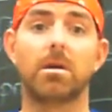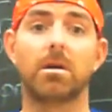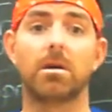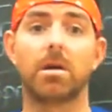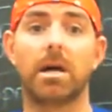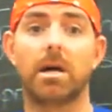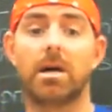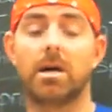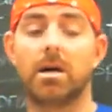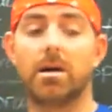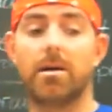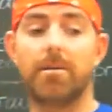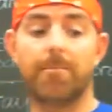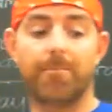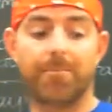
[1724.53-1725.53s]

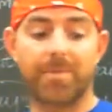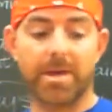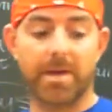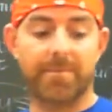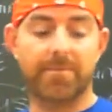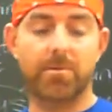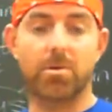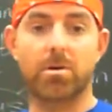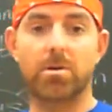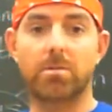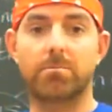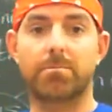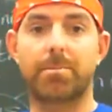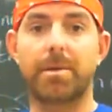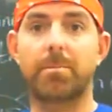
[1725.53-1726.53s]

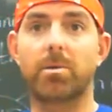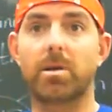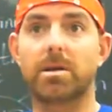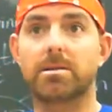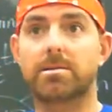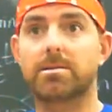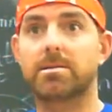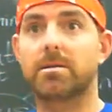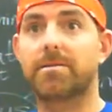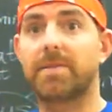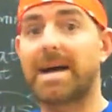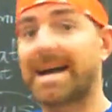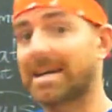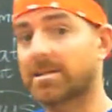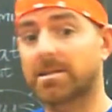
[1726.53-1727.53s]
Therefore, people that suffer
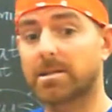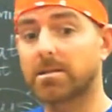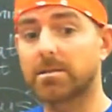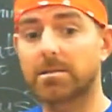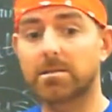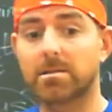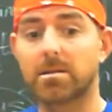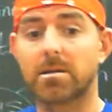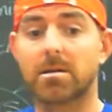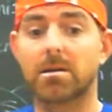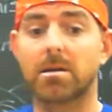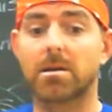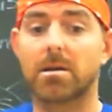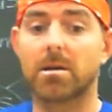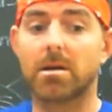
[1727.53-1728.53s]
accidents,
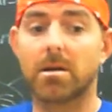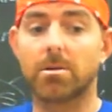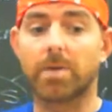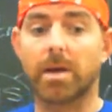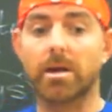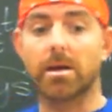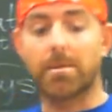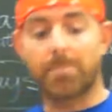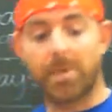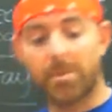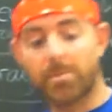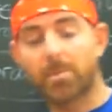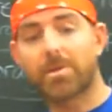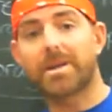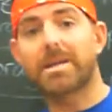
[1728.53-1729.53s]
okay, and
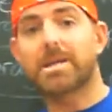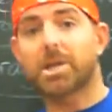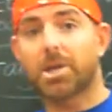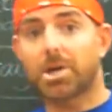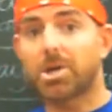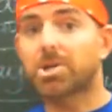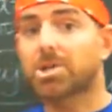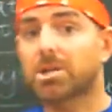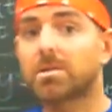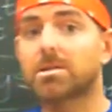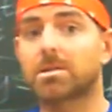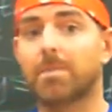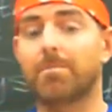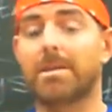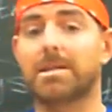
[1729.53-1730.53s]
people that need
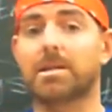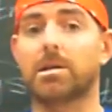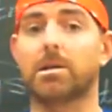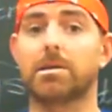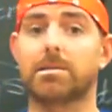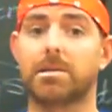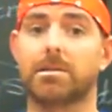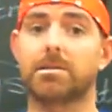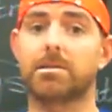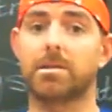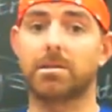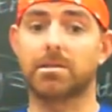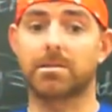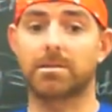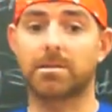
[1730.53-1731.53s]
urgent medical
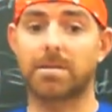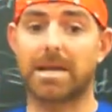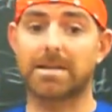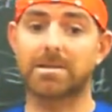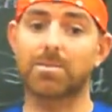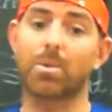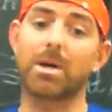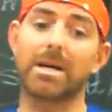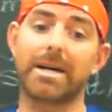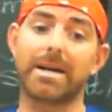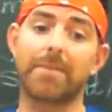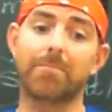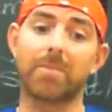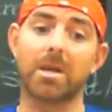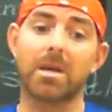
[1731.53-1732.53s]
assistance. That's
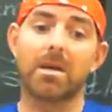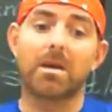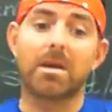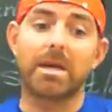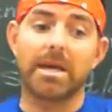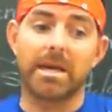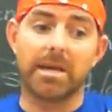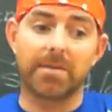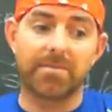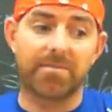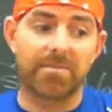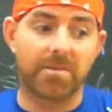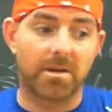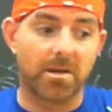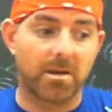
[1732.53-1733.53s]
why
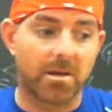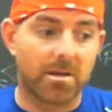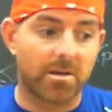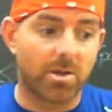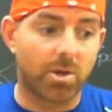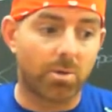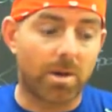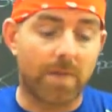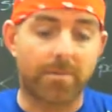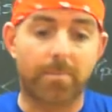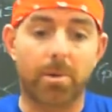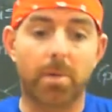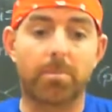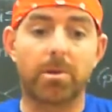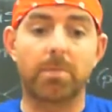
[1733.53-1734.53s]
if you have a
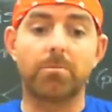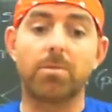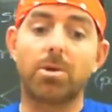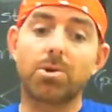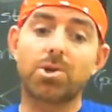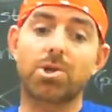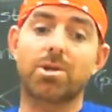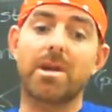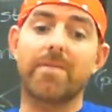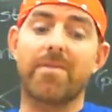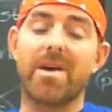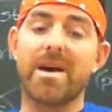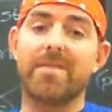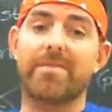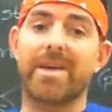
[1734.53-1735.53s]
problem, you should never,
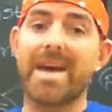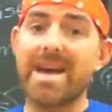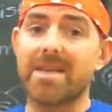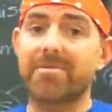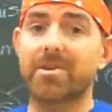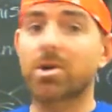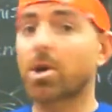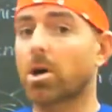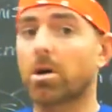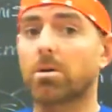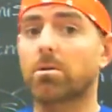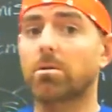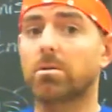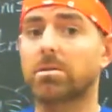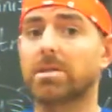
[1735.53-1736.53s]
ever, ever
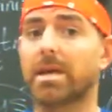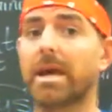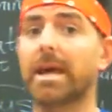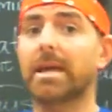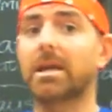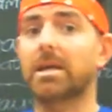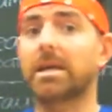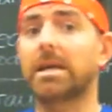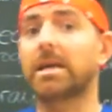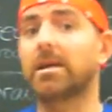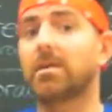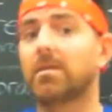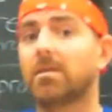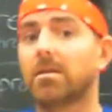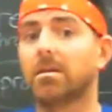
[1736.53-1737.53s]
go to
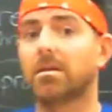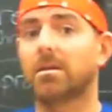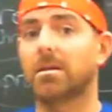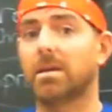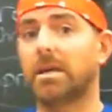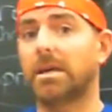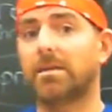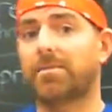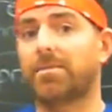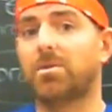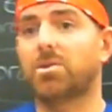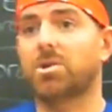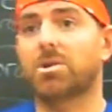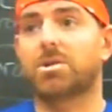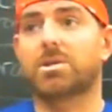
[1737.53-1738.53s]
A&E. If you
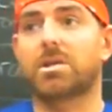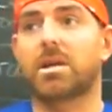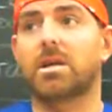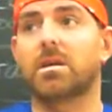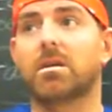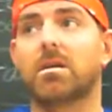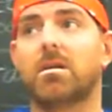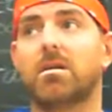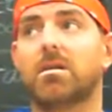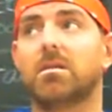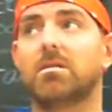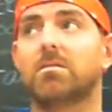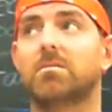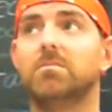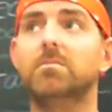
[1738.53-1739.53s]
just think,
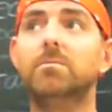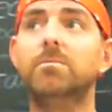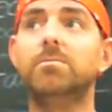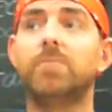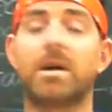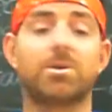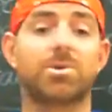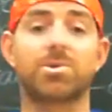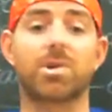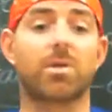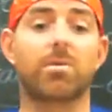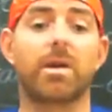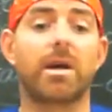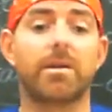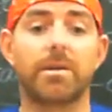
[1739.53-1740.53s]
oh, I'll just go
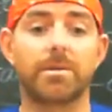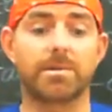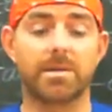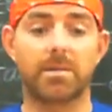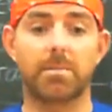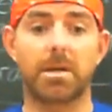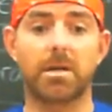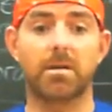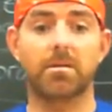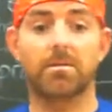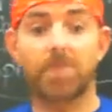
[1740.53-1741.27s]
there and they'll see me.